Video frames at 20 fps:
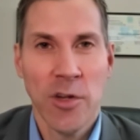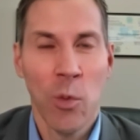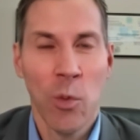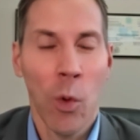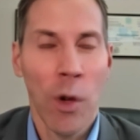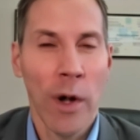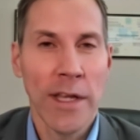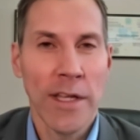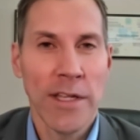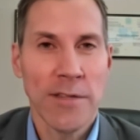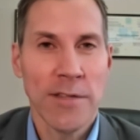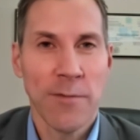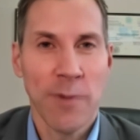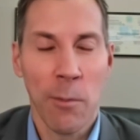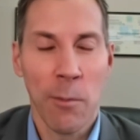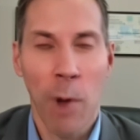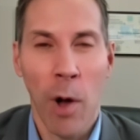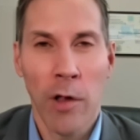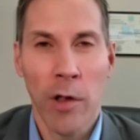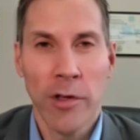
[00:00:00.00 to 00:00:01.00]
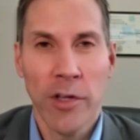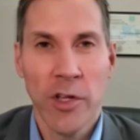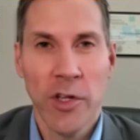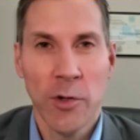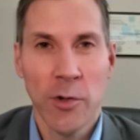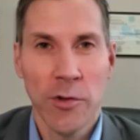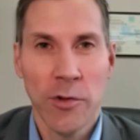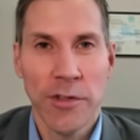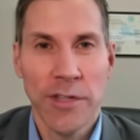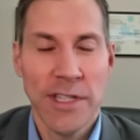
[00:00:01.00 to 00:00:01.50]
One is for
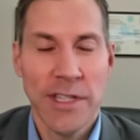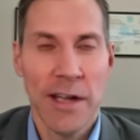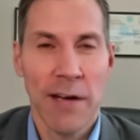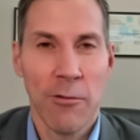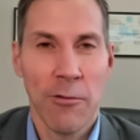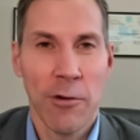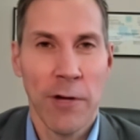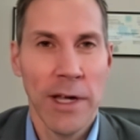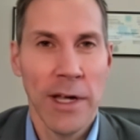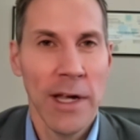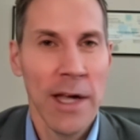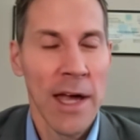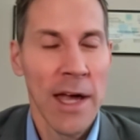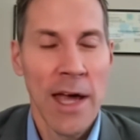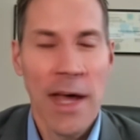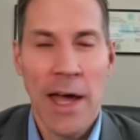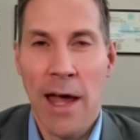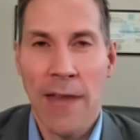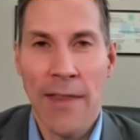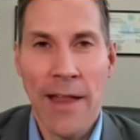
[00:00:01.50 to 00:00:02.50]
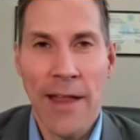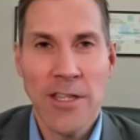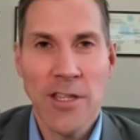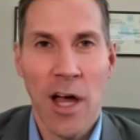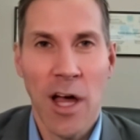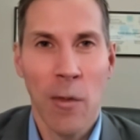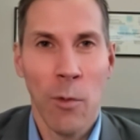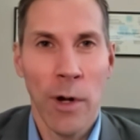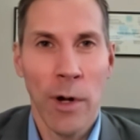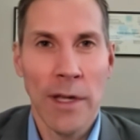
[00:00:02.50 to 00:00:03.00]
molecule discovery, and that's
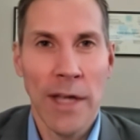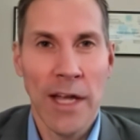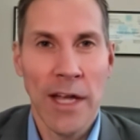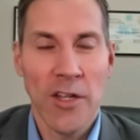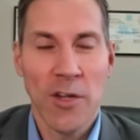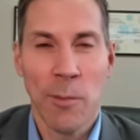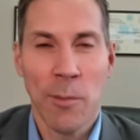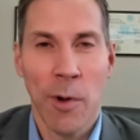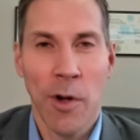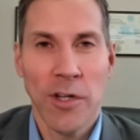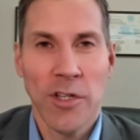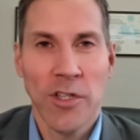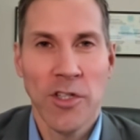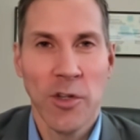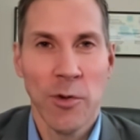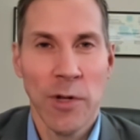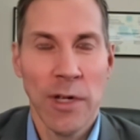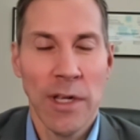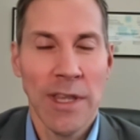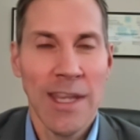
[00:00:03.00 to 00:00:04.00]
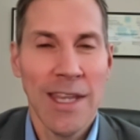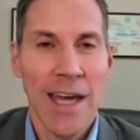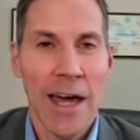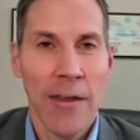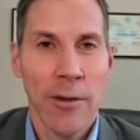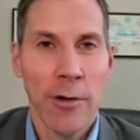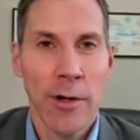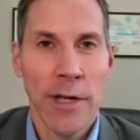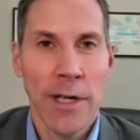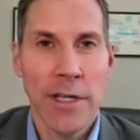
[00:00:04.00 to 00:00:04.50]
not what Netramark's doing. The
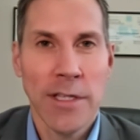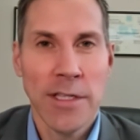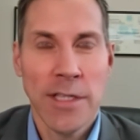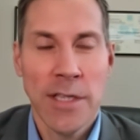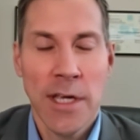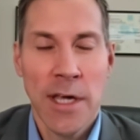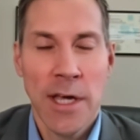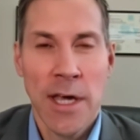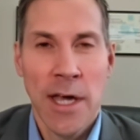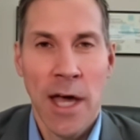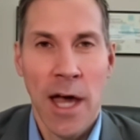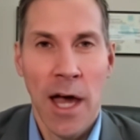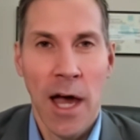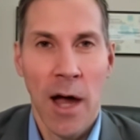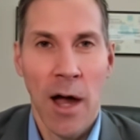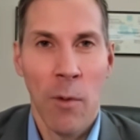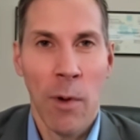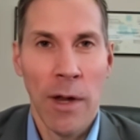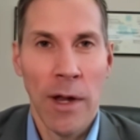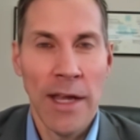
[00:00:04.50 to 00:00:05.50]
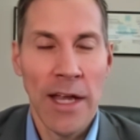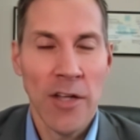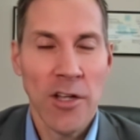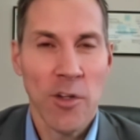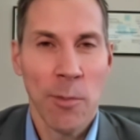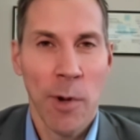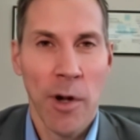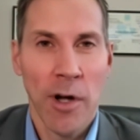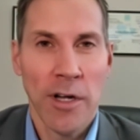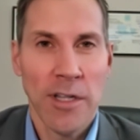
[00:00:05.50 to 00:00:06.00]
other is uh, what
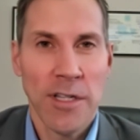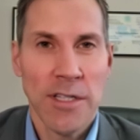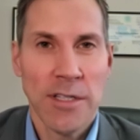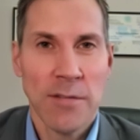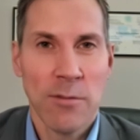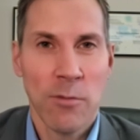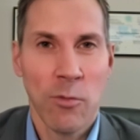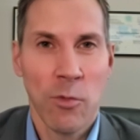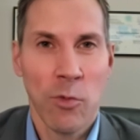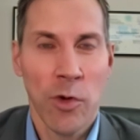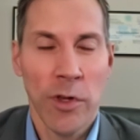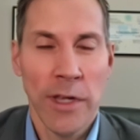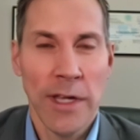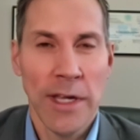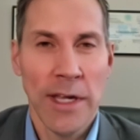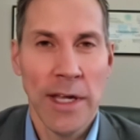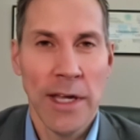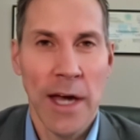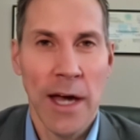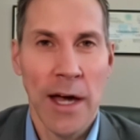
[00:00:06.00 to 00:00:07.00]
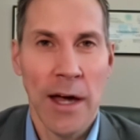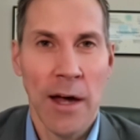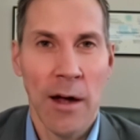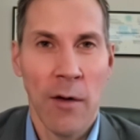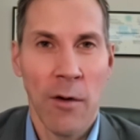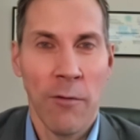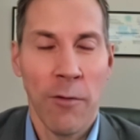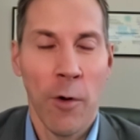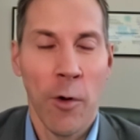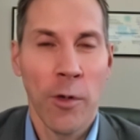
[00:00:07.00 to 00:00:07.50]
Netramark's really
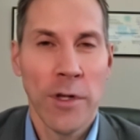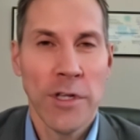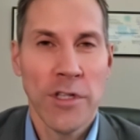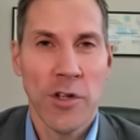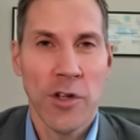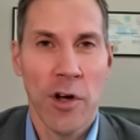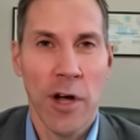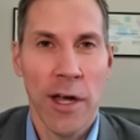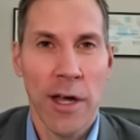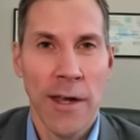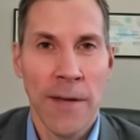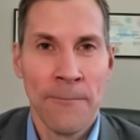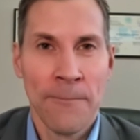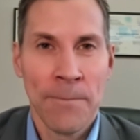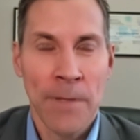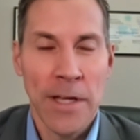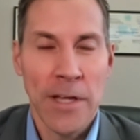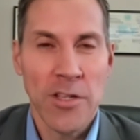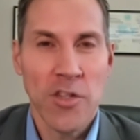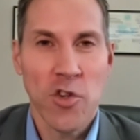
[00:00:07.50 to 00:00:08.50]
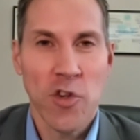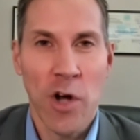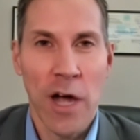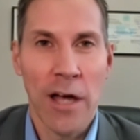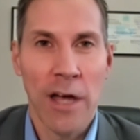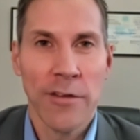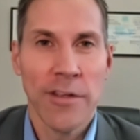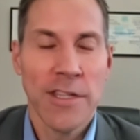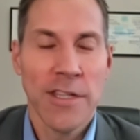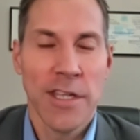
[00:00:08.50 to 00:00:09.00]
uh, focused on is
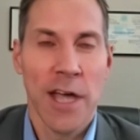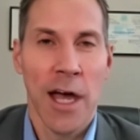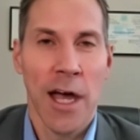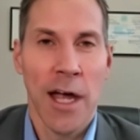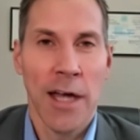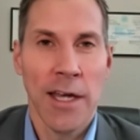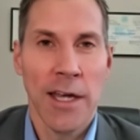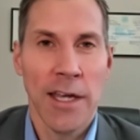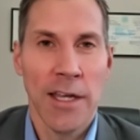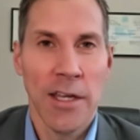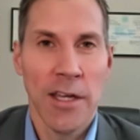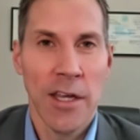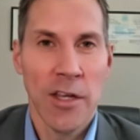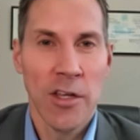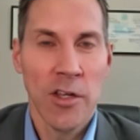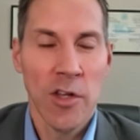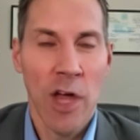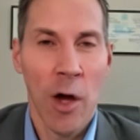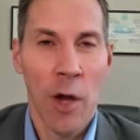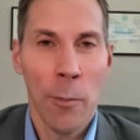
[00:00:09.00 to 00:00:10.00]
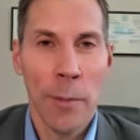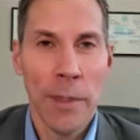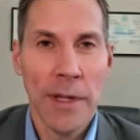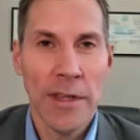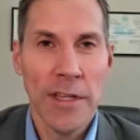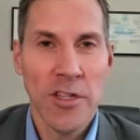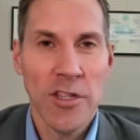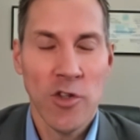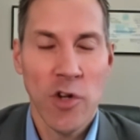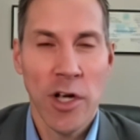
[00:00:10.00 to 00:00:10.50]
trial design and helping
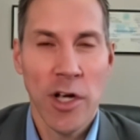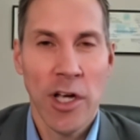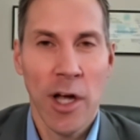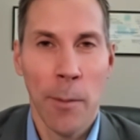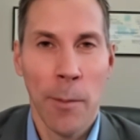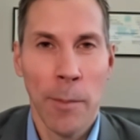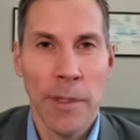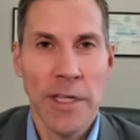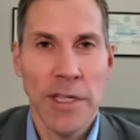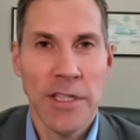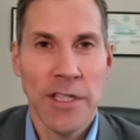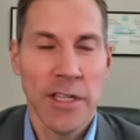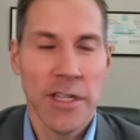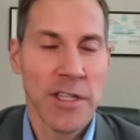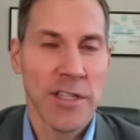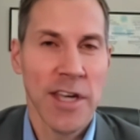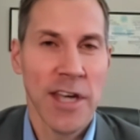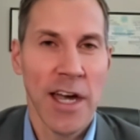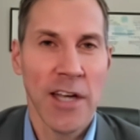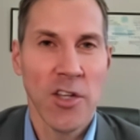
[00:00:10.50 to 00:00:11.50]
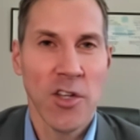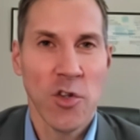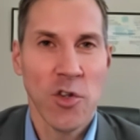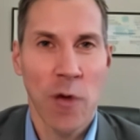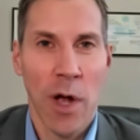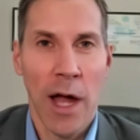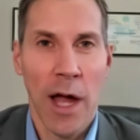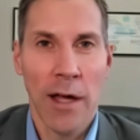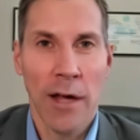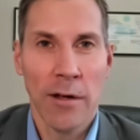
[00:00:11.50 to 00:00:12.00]
these drug companies to design
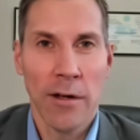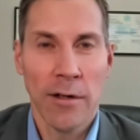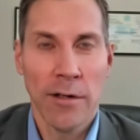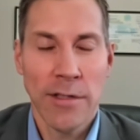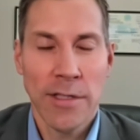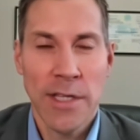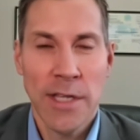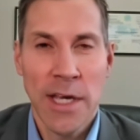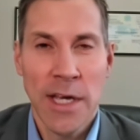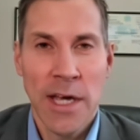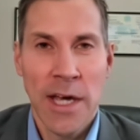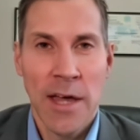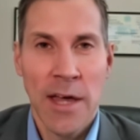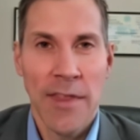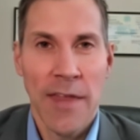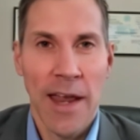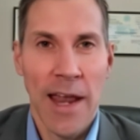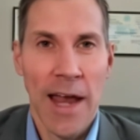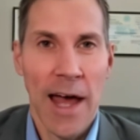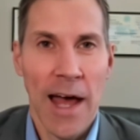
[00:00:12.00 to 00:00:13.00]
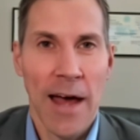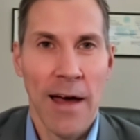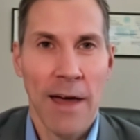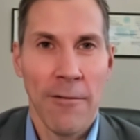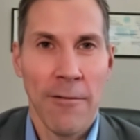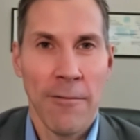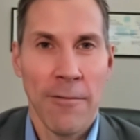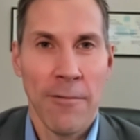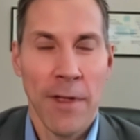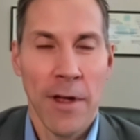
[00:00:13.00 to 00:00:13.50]
trials that
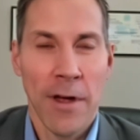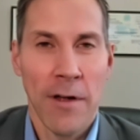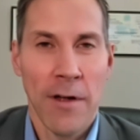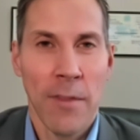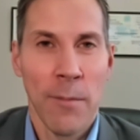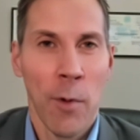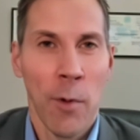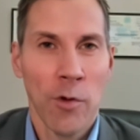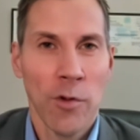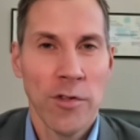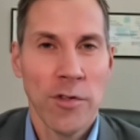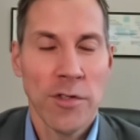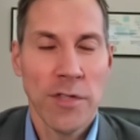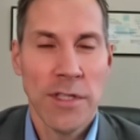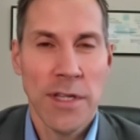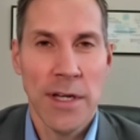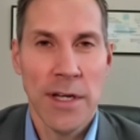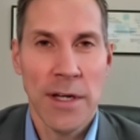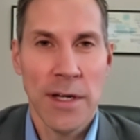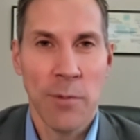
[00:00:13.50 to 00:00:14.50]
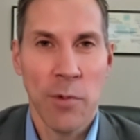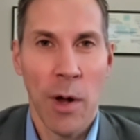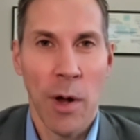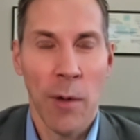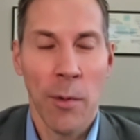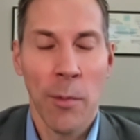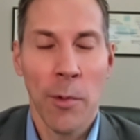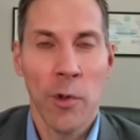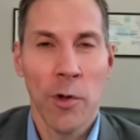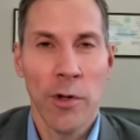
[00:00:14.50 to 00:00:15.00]
have the the most uh,
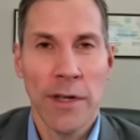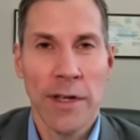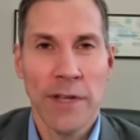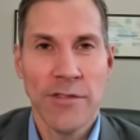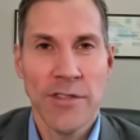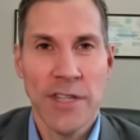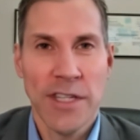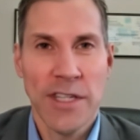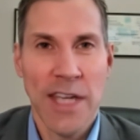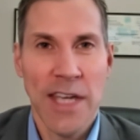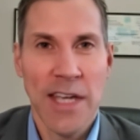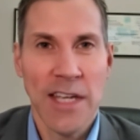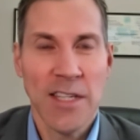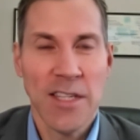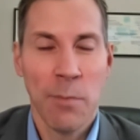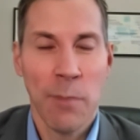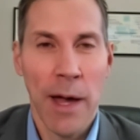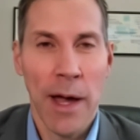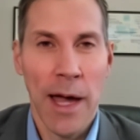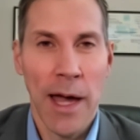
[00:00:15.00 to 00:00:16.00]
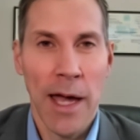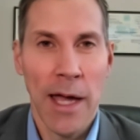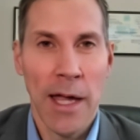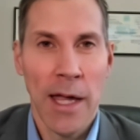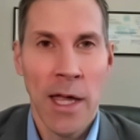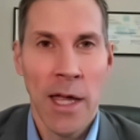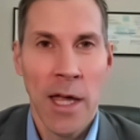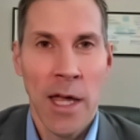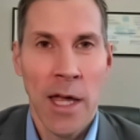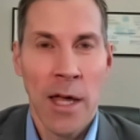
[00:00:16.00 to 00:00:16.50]
probability of success by
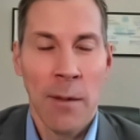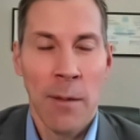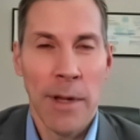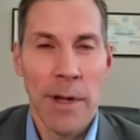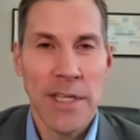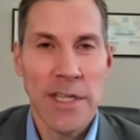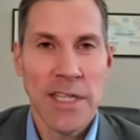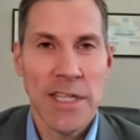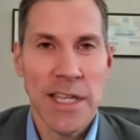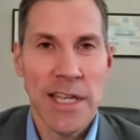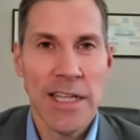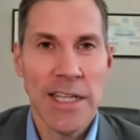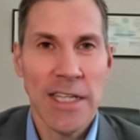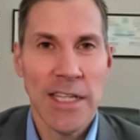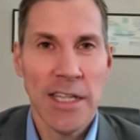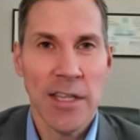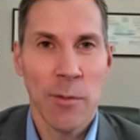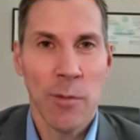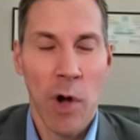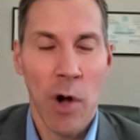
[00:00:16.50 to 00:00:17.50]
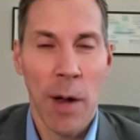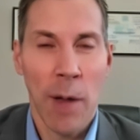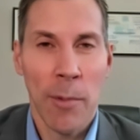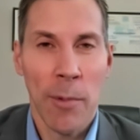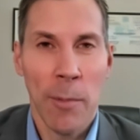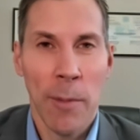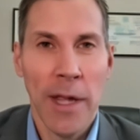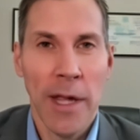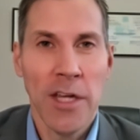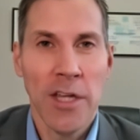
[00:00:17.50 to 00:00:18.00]
by selecting the
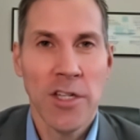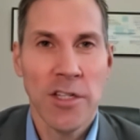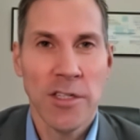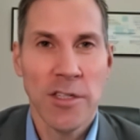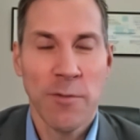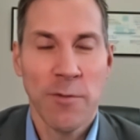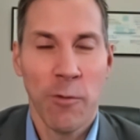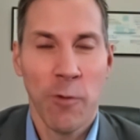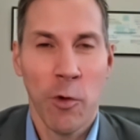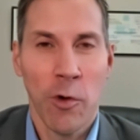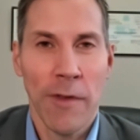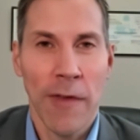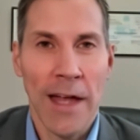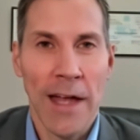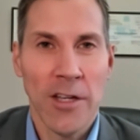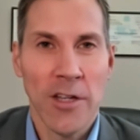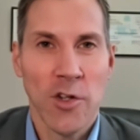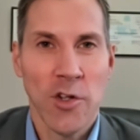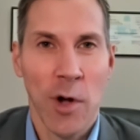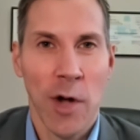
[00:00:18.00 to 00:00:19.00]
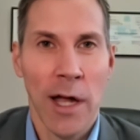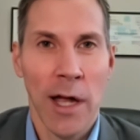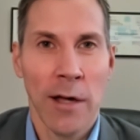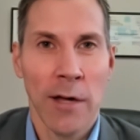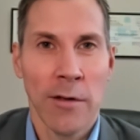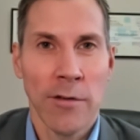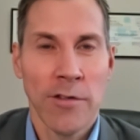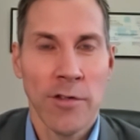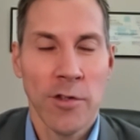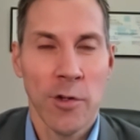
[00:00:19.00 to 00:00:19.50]
proper patients for that
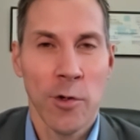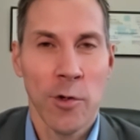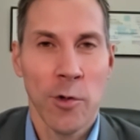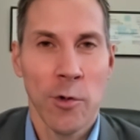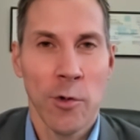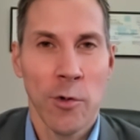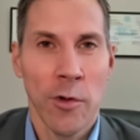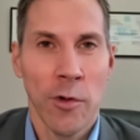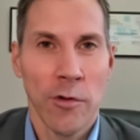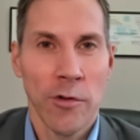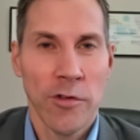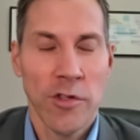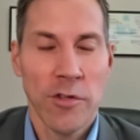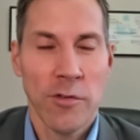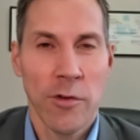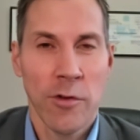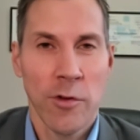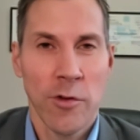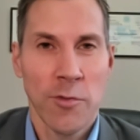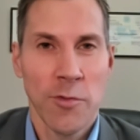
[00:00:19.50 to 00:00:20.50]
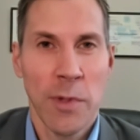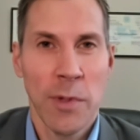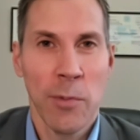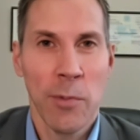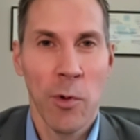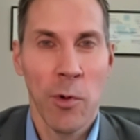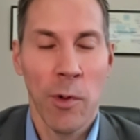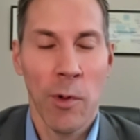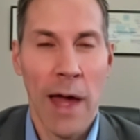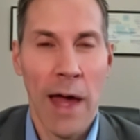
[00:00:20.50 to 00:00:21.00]
trial. So those those
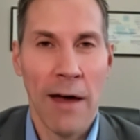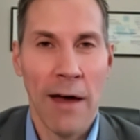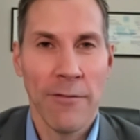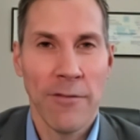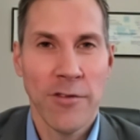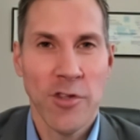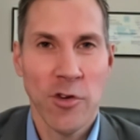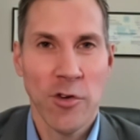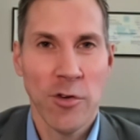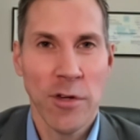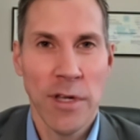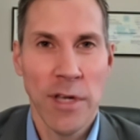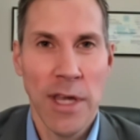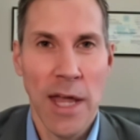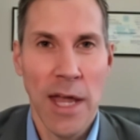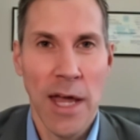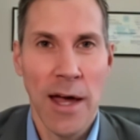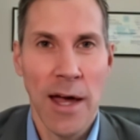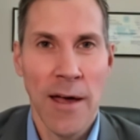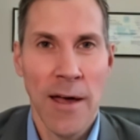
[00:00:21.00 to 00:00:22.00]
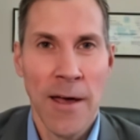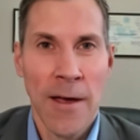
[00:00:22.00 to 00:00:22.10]
people will have certain uh,